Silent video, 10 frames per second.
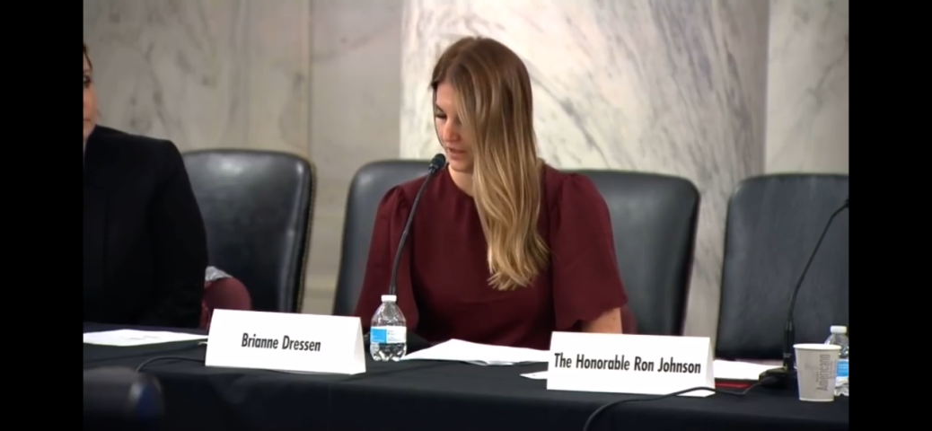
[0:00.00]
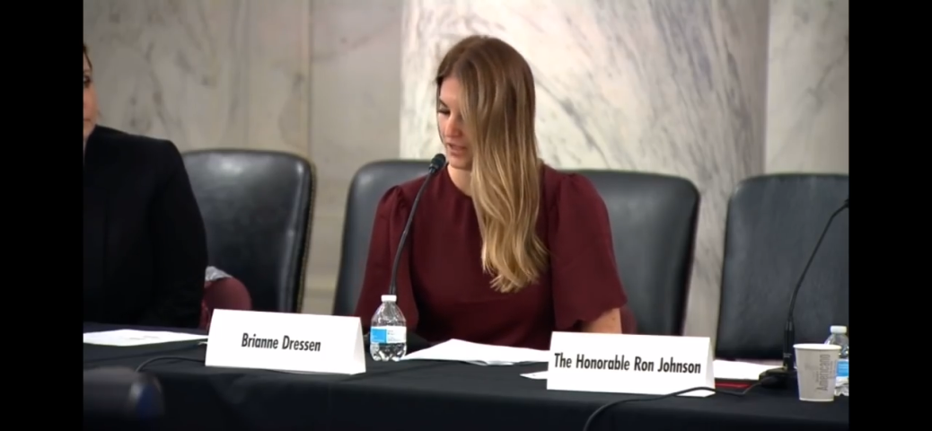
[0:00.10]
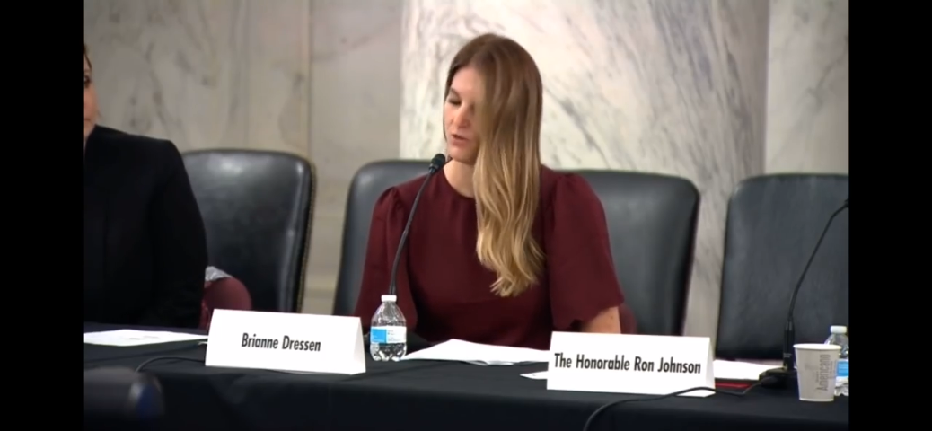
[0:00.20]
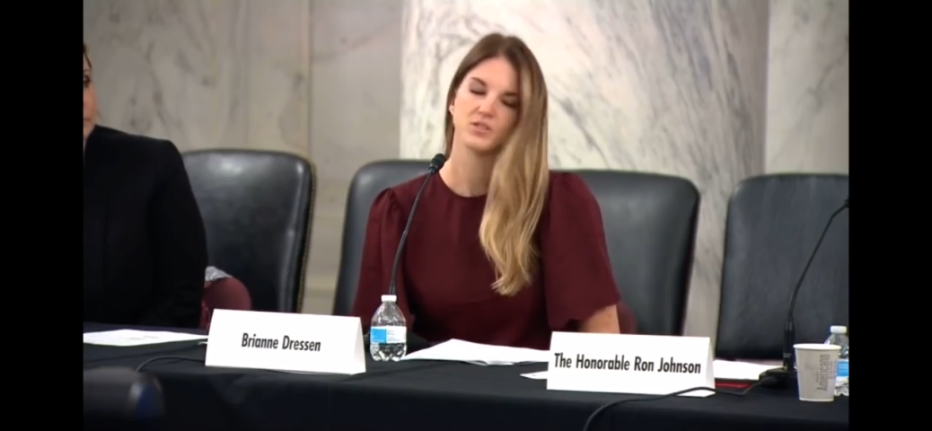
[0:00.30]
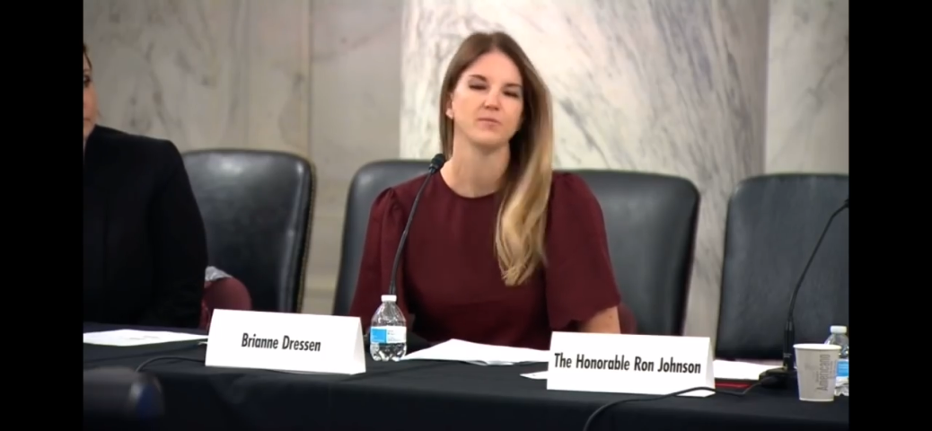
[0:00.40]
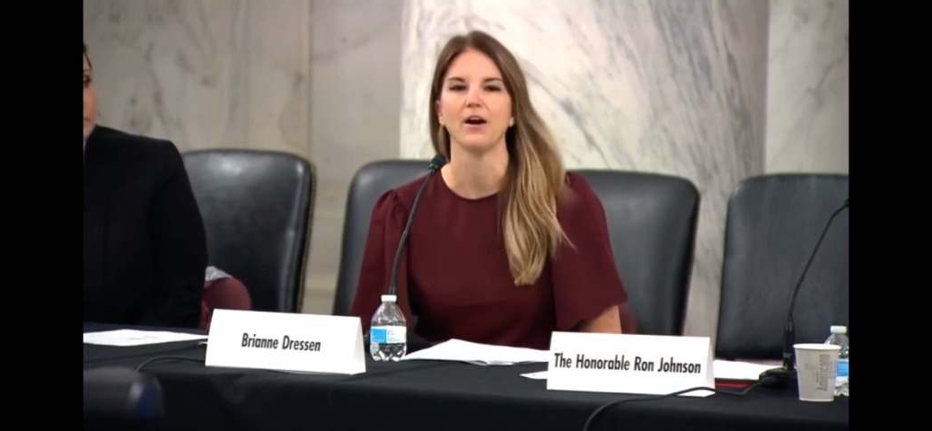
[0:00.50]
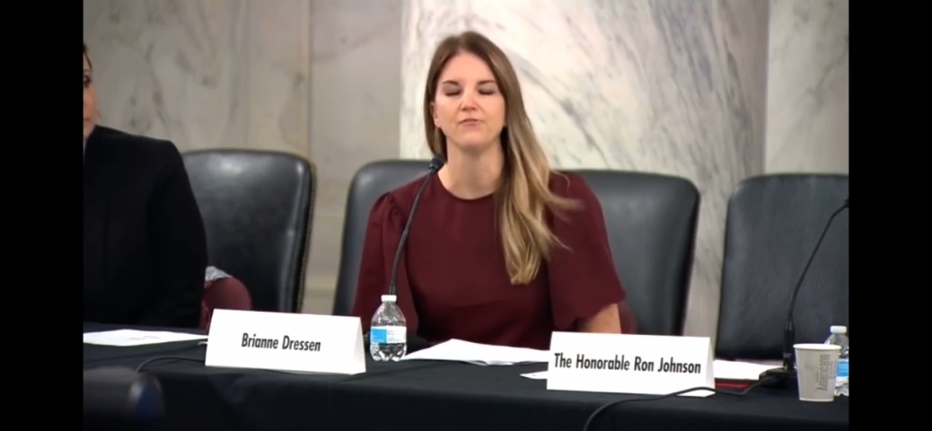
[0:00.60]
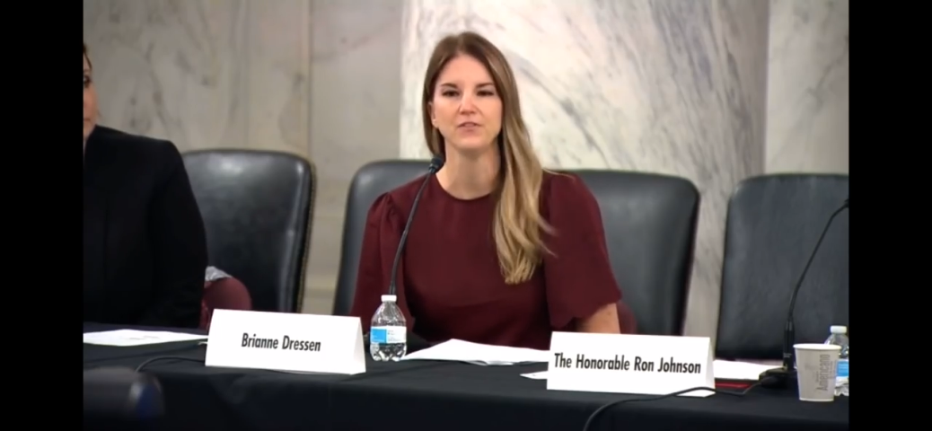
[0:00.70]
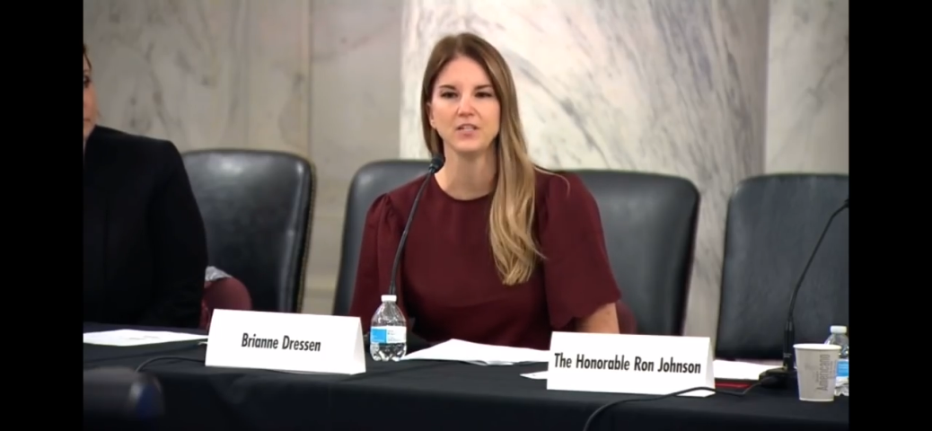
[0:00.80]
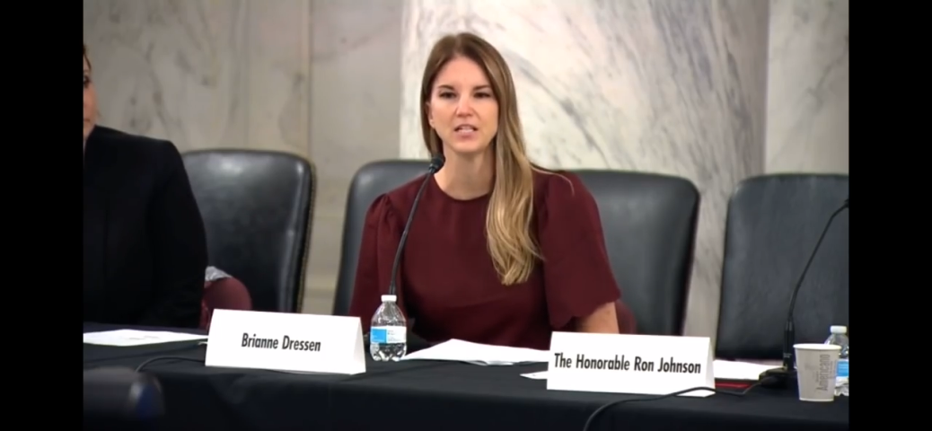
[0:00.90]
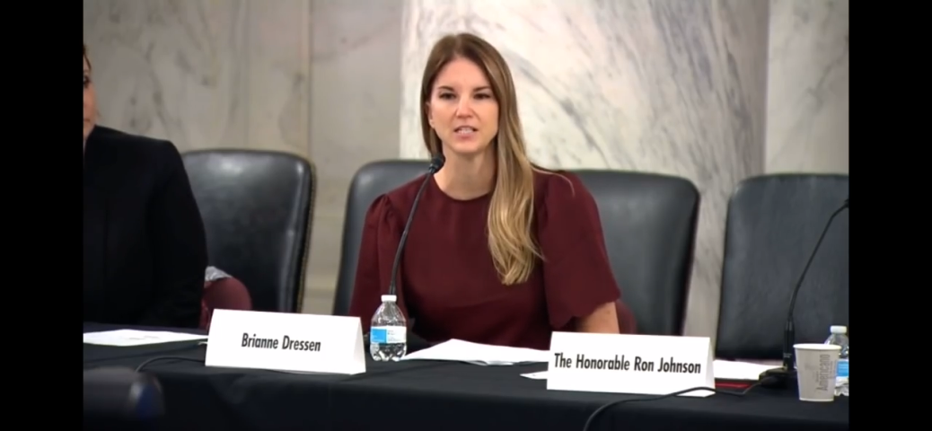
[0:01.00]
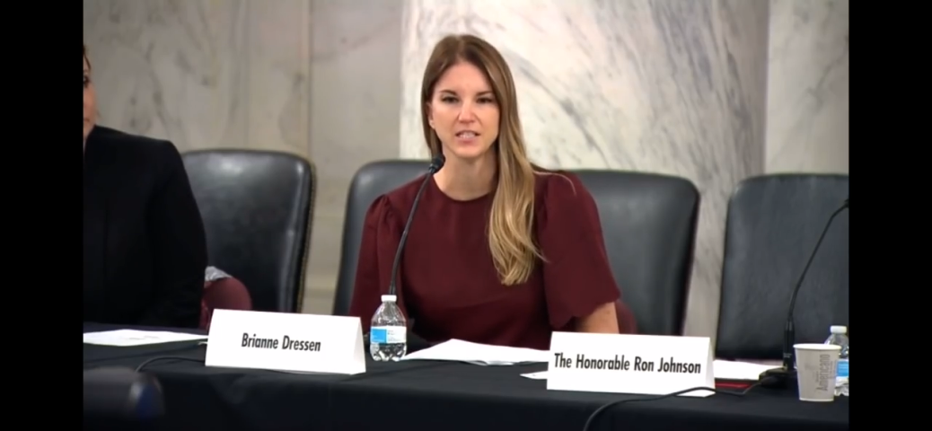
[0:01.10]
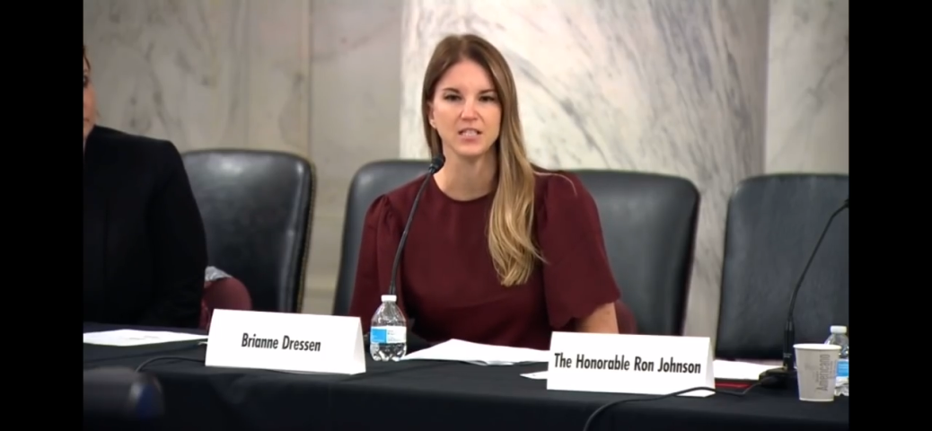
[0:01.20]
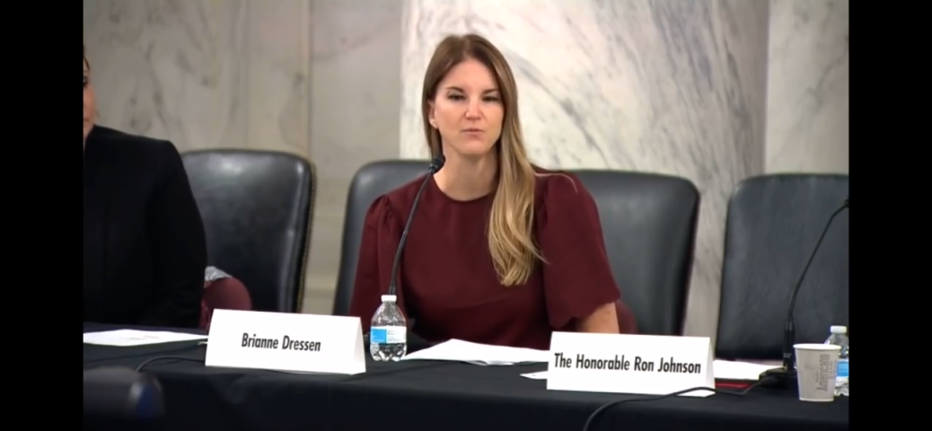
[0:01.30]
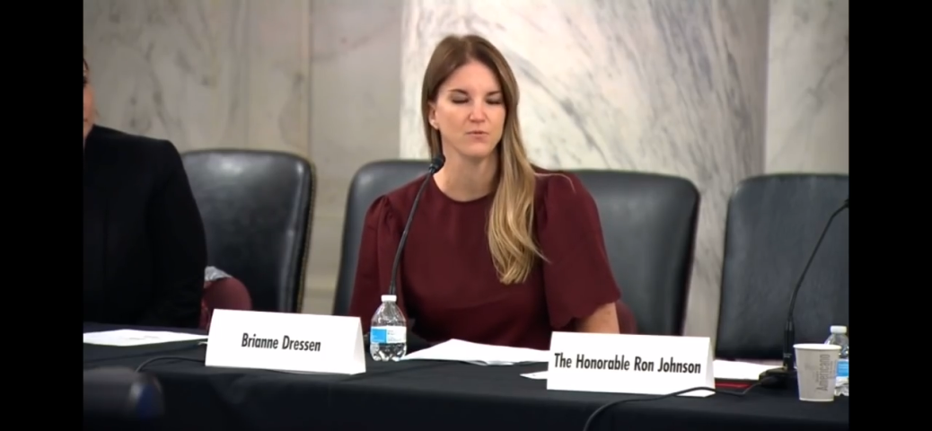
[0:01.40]
There was about 50 to
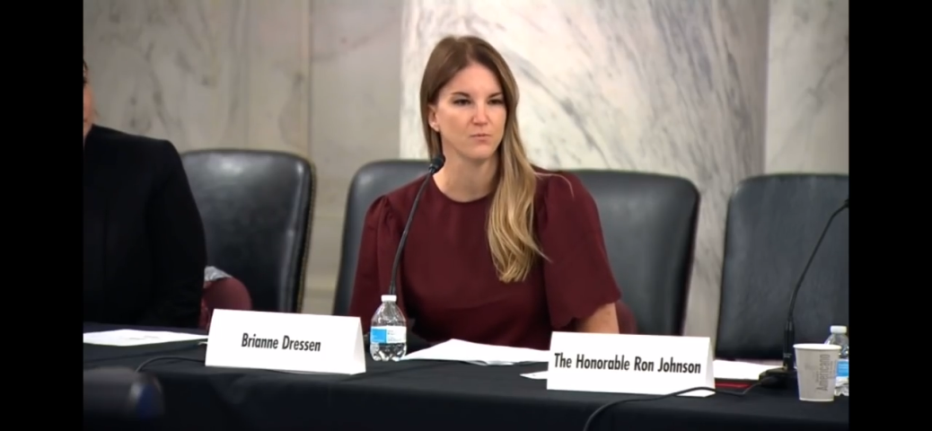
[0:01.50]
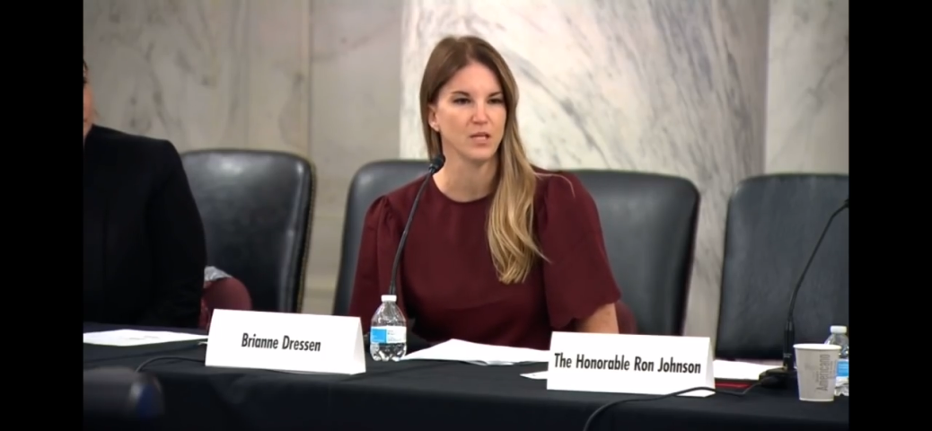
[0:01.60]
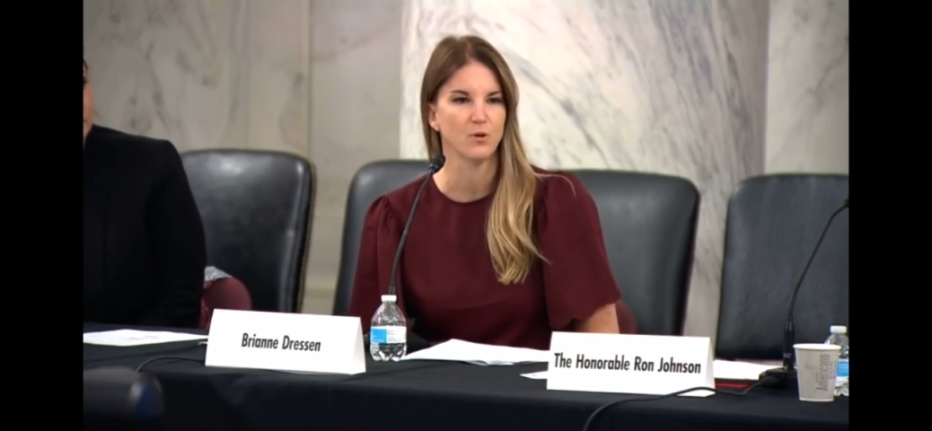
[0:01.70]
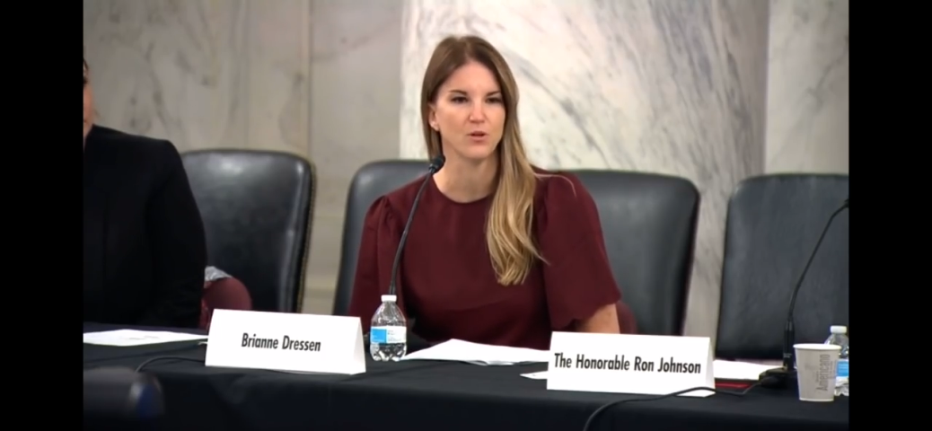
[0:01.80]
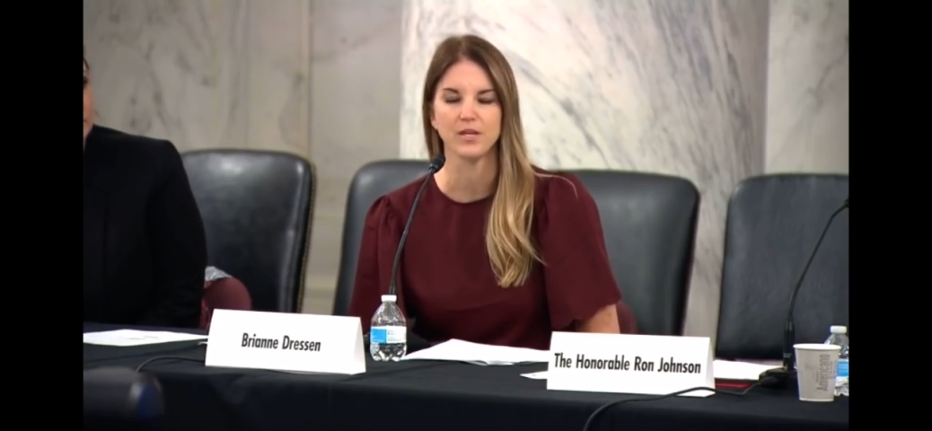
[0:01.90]
60 people